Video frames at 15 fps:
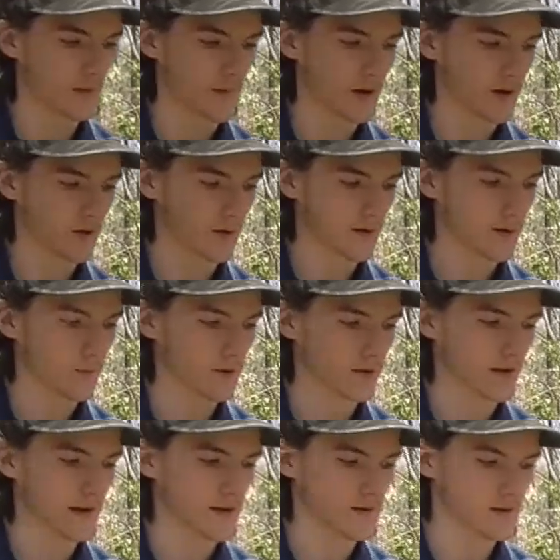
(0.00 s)
they made
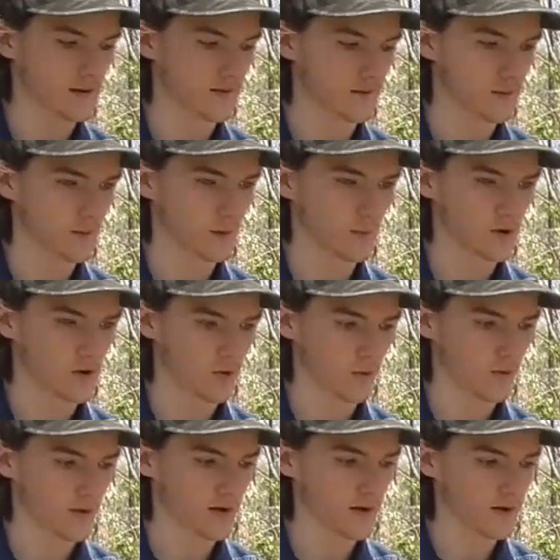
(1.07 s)
31,000 of them. The
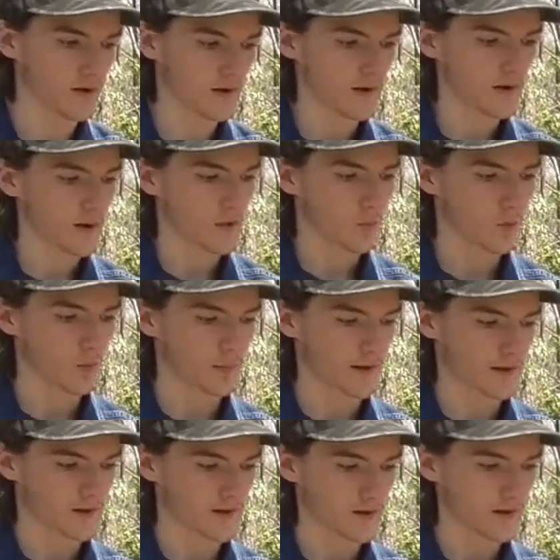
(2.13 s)
majority will
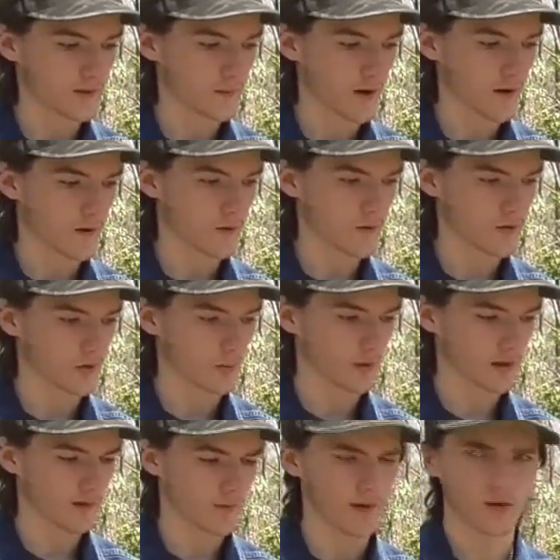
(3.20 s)
be SIG barrels, I
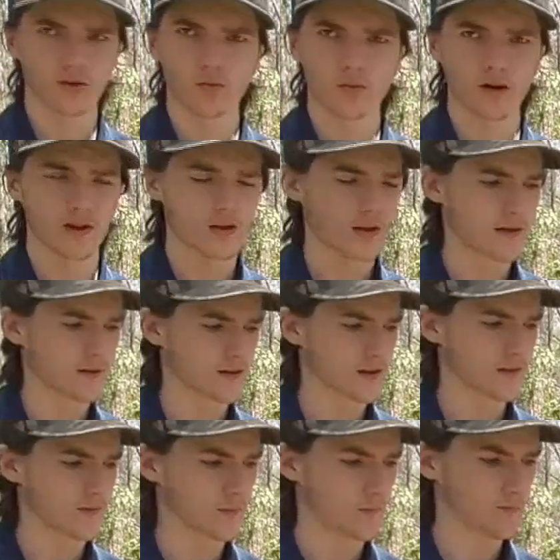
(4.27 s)
believe about 20,000
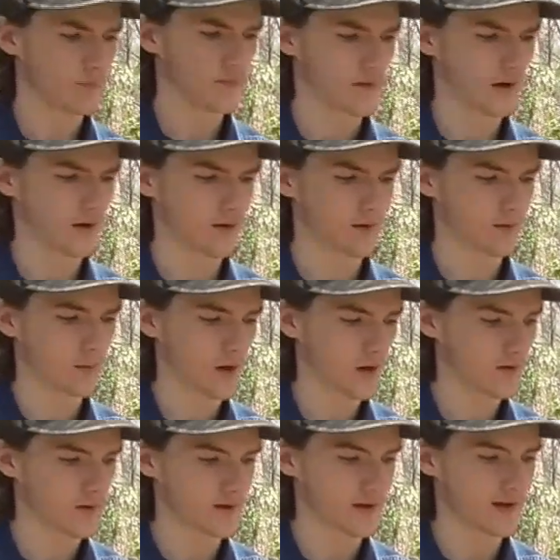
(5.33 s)
of them. The
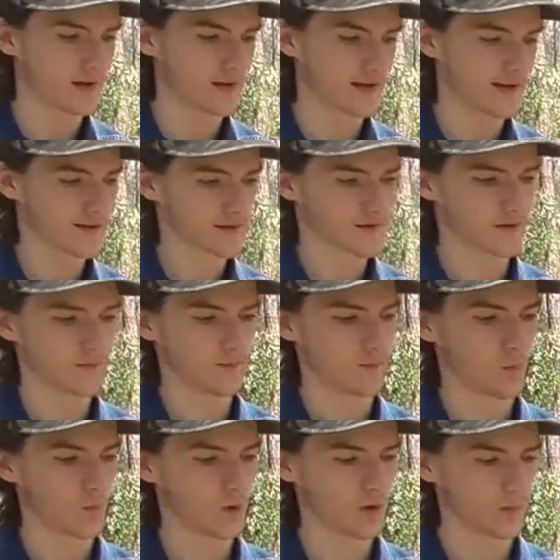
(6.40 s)
other 10,000
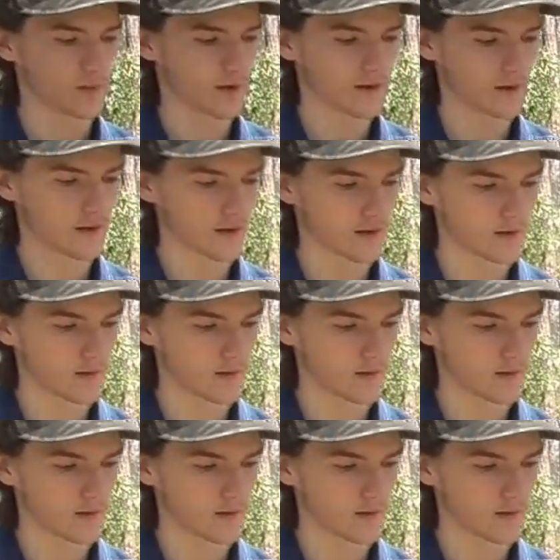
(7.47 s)
will be